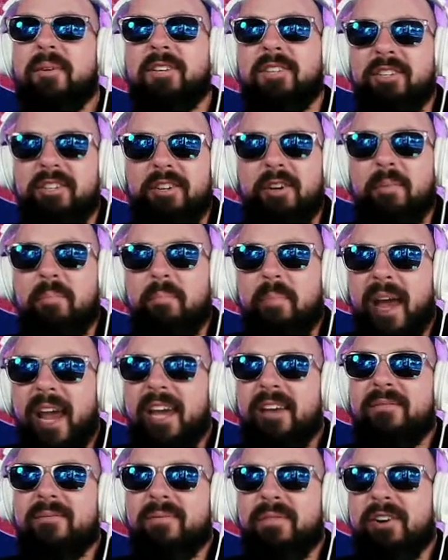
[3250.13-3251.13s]
Yeah, but you're
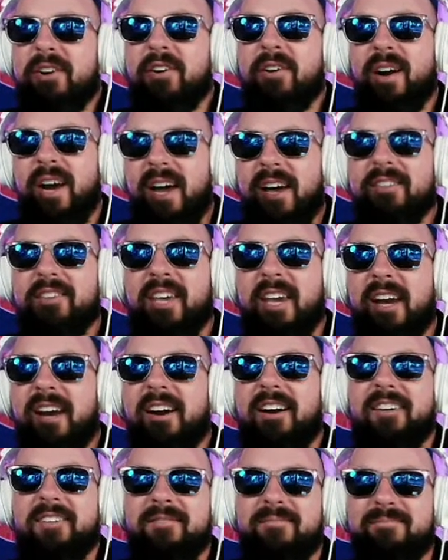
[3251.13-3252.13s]
paying for your health
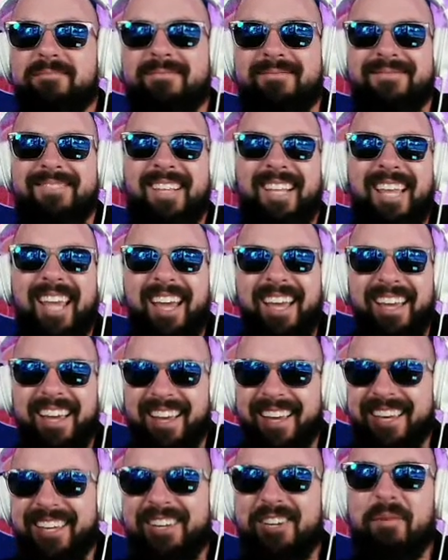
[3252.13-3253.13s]
care.
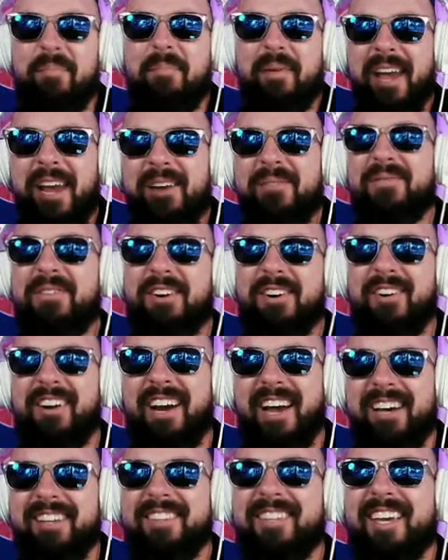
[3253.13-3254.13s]
You're paying for
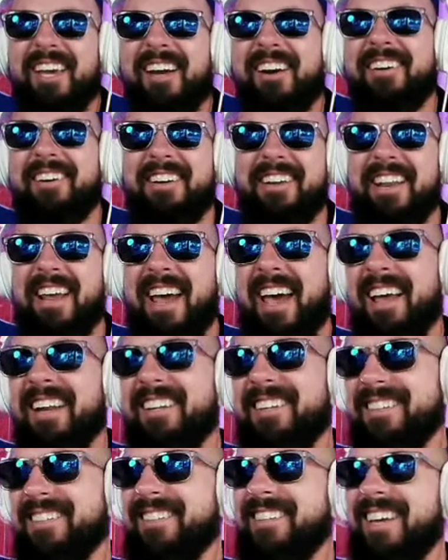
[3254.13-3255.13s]
your health care in
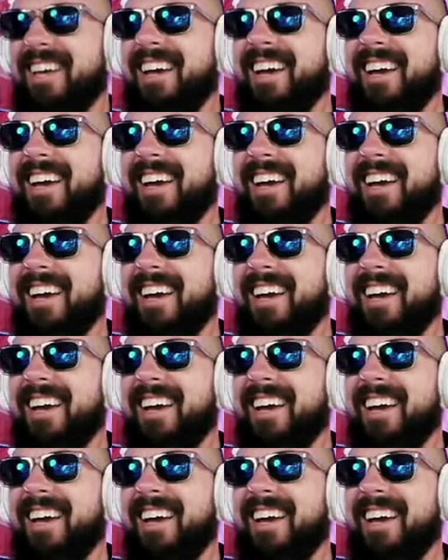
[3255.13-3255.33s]
that.